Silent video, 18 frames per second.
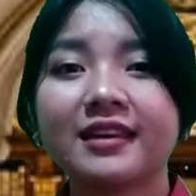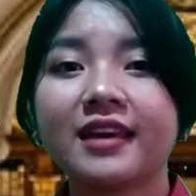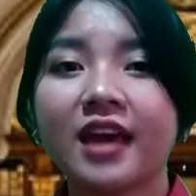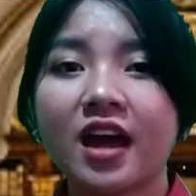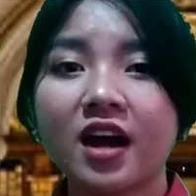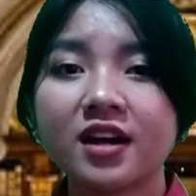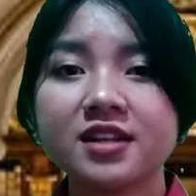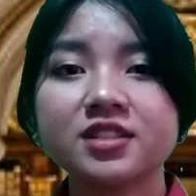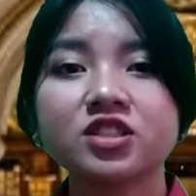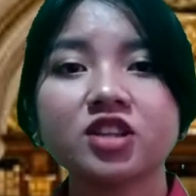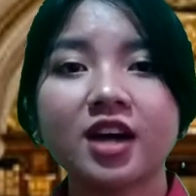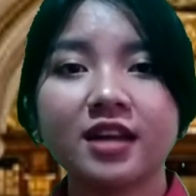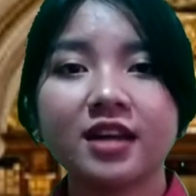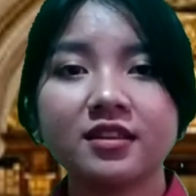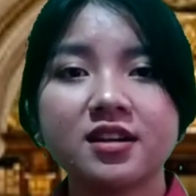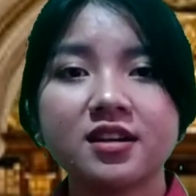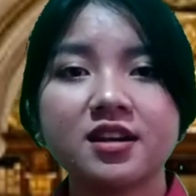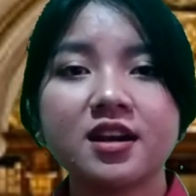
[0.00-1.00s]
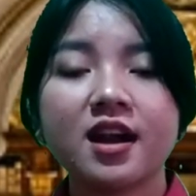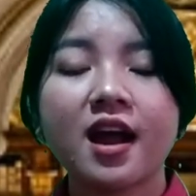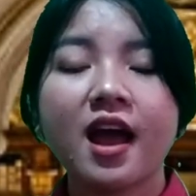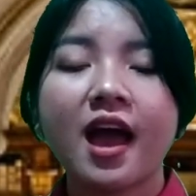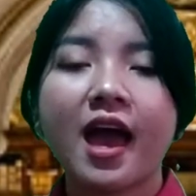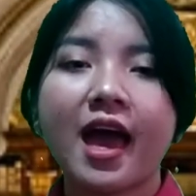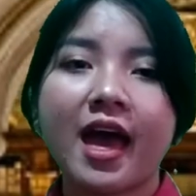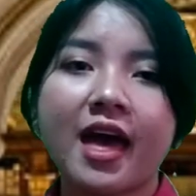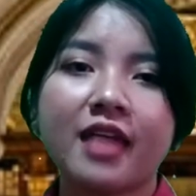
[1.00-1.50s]
hear each other
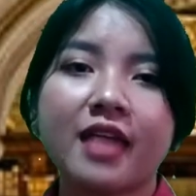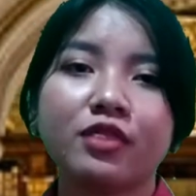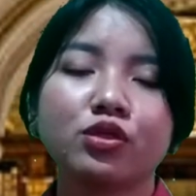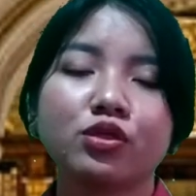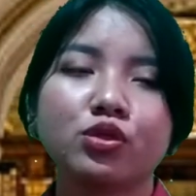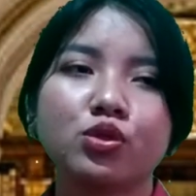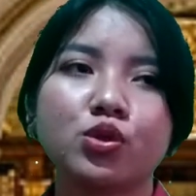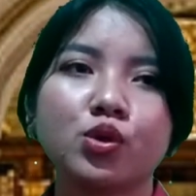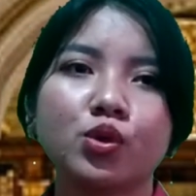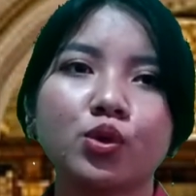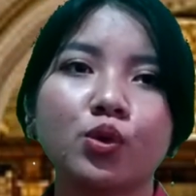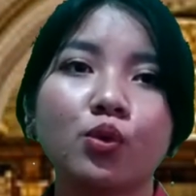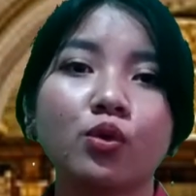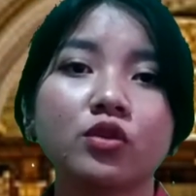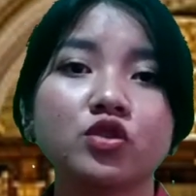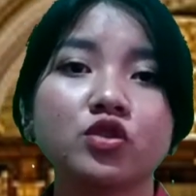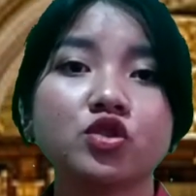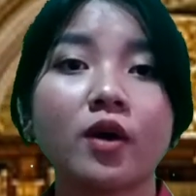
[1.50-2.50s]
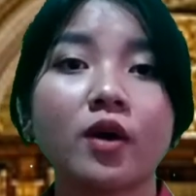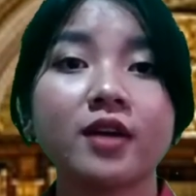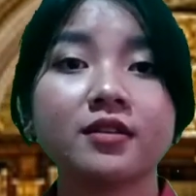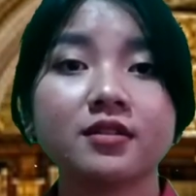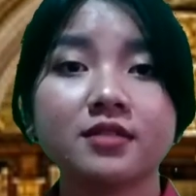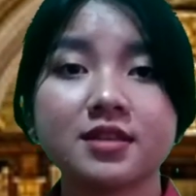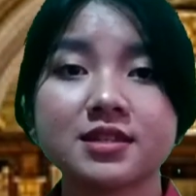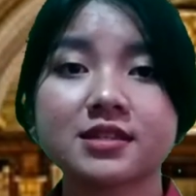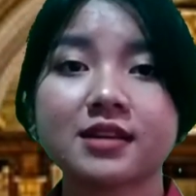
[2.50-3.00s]
and to join
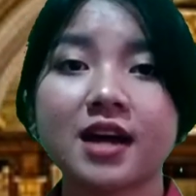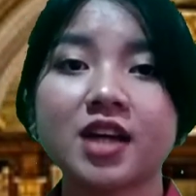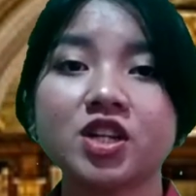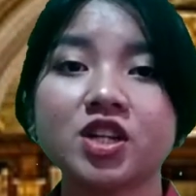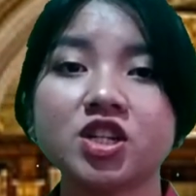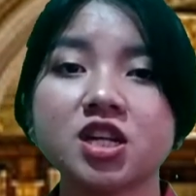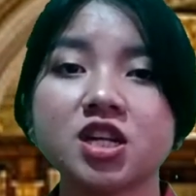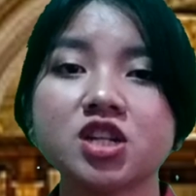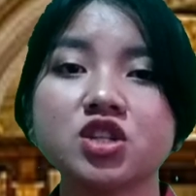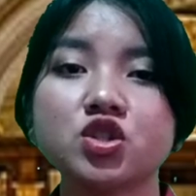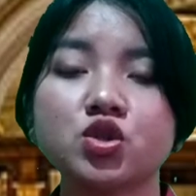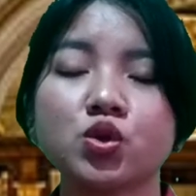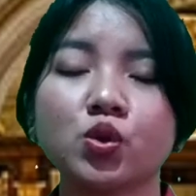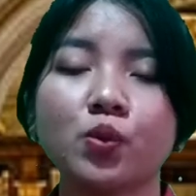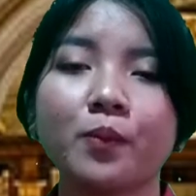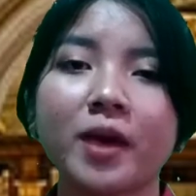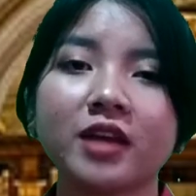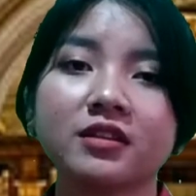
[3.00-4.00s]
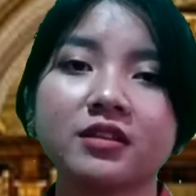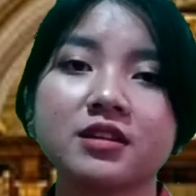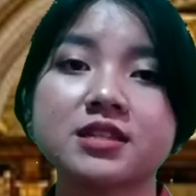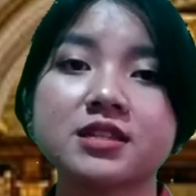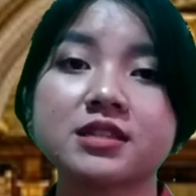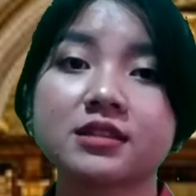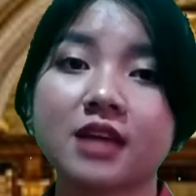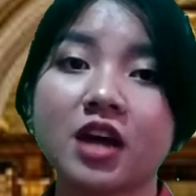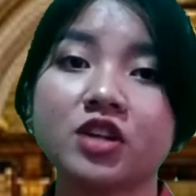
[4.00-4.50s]
the discussion to make the
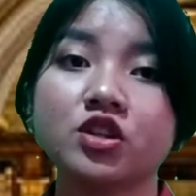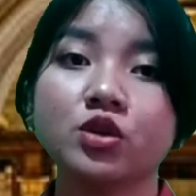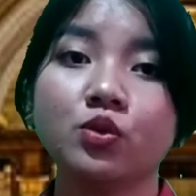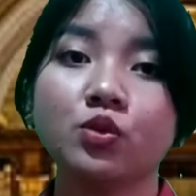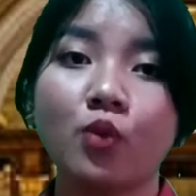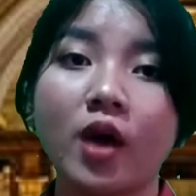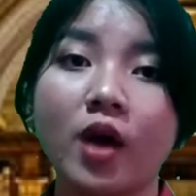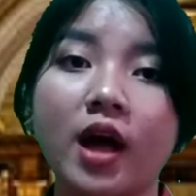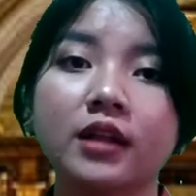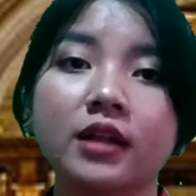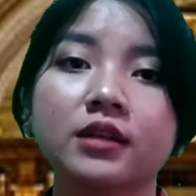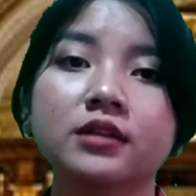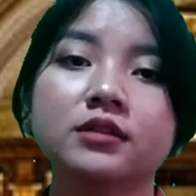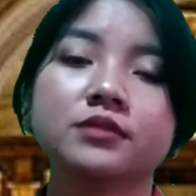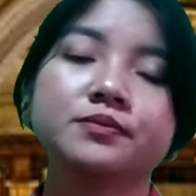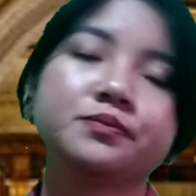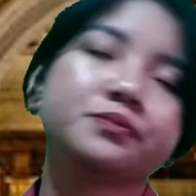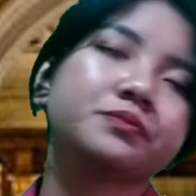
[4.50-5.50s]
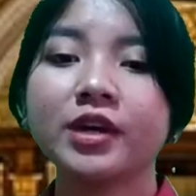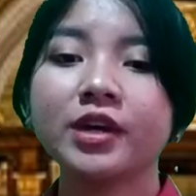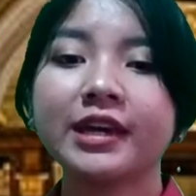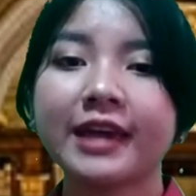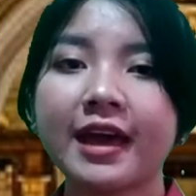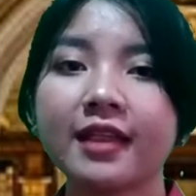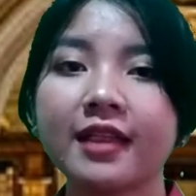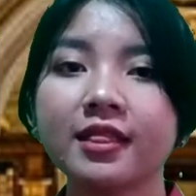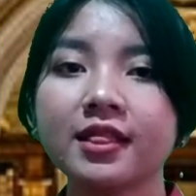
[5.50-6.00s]
discussion well. We
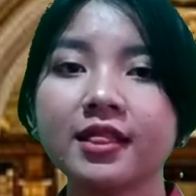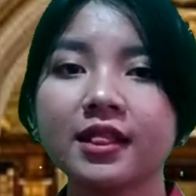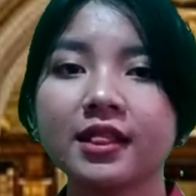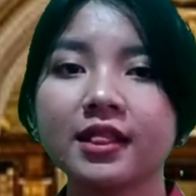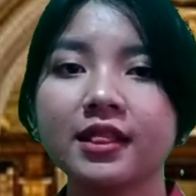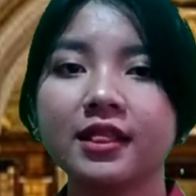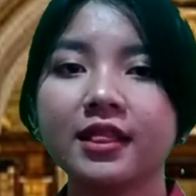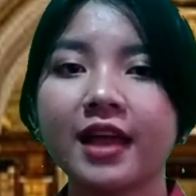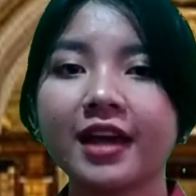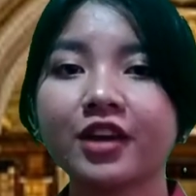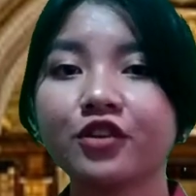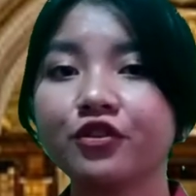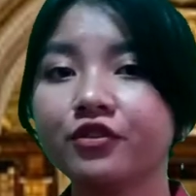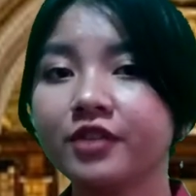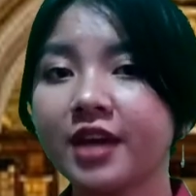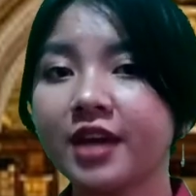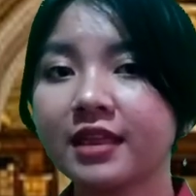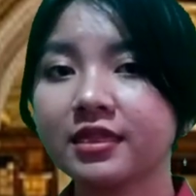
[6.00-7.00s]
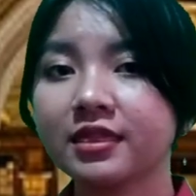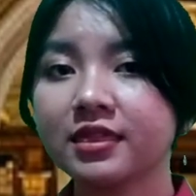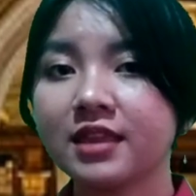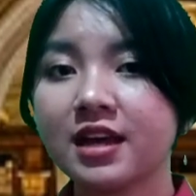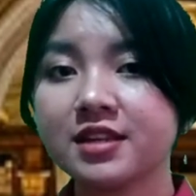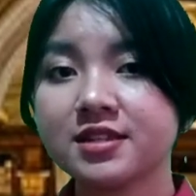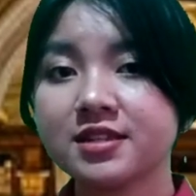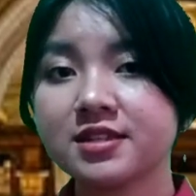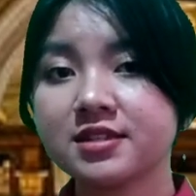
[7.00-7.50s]
can like create
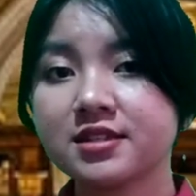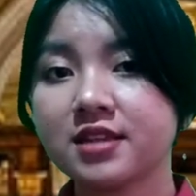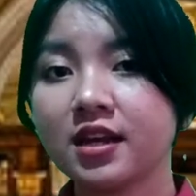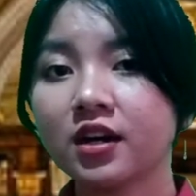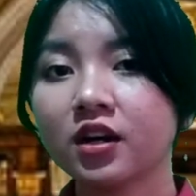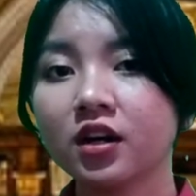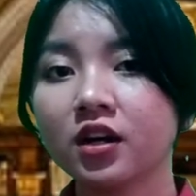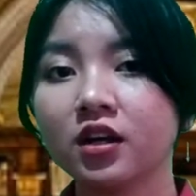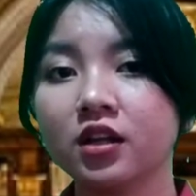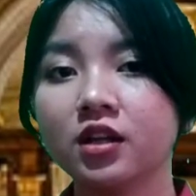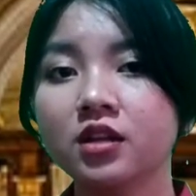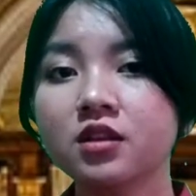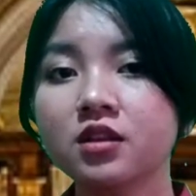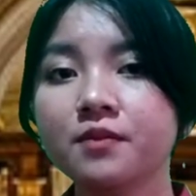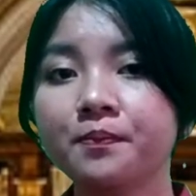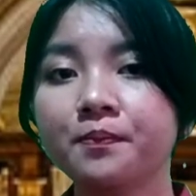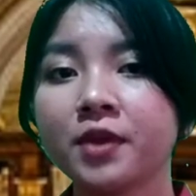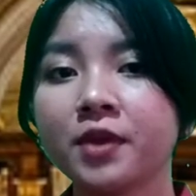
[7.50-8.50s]
a circle